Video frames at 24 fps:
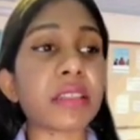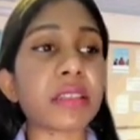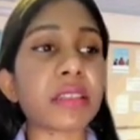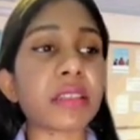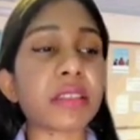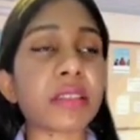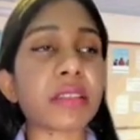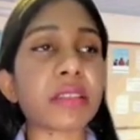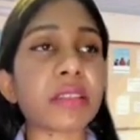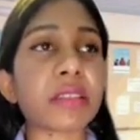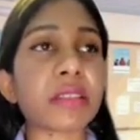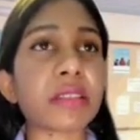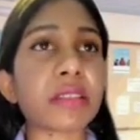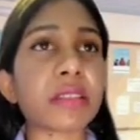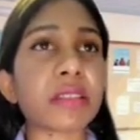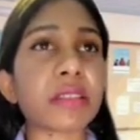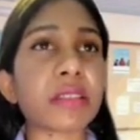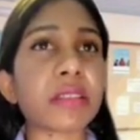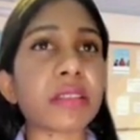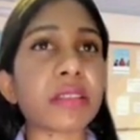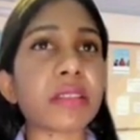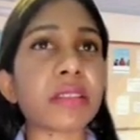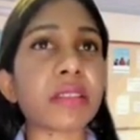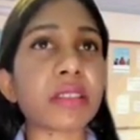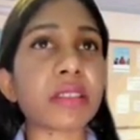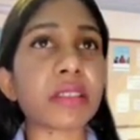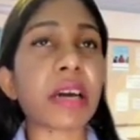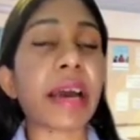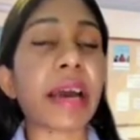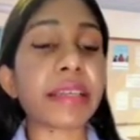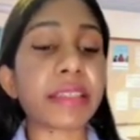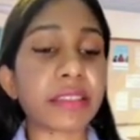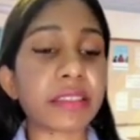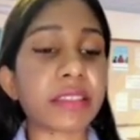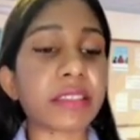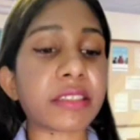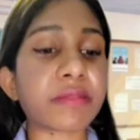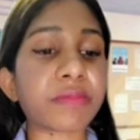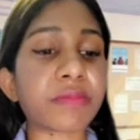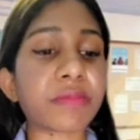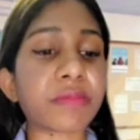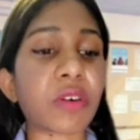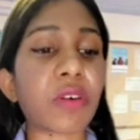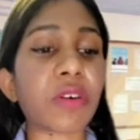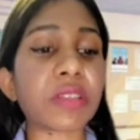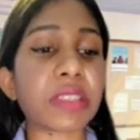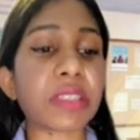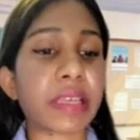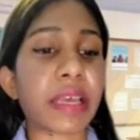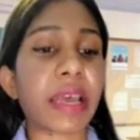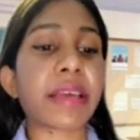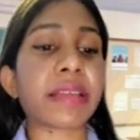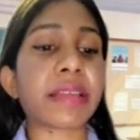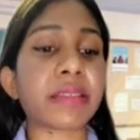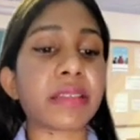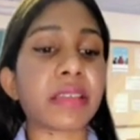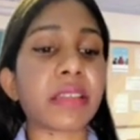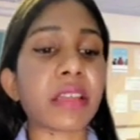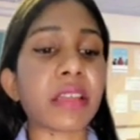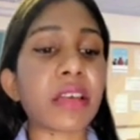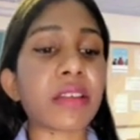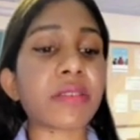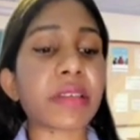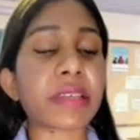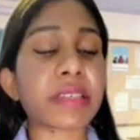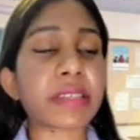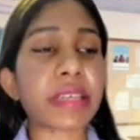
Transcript: the item or the asset.